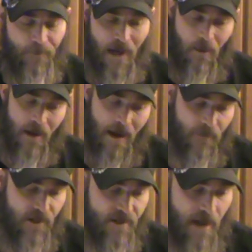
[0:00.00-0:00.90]
I would
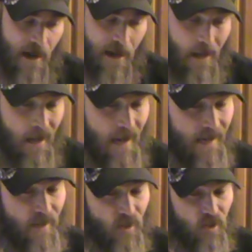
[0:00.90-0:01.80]
have to say,
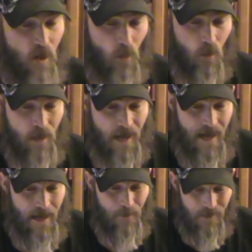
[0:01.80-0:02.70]
as a solo
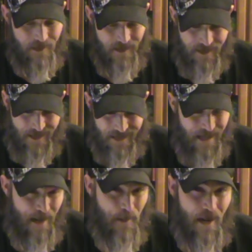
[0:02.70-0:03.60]
game, does this
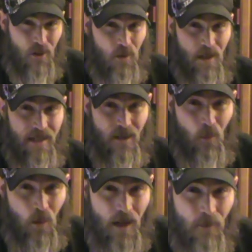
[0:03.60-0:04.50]
game actually
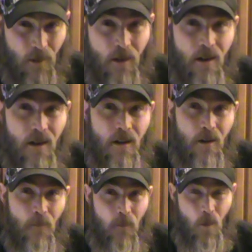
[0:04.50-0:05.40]
deliver
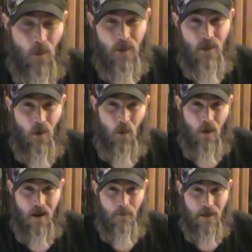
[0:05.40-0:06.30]
for the solo
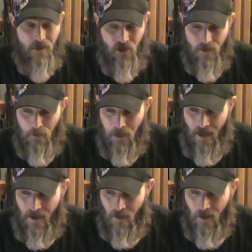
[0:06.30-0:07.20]
RPG
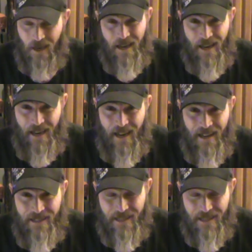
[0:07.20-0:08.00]
player and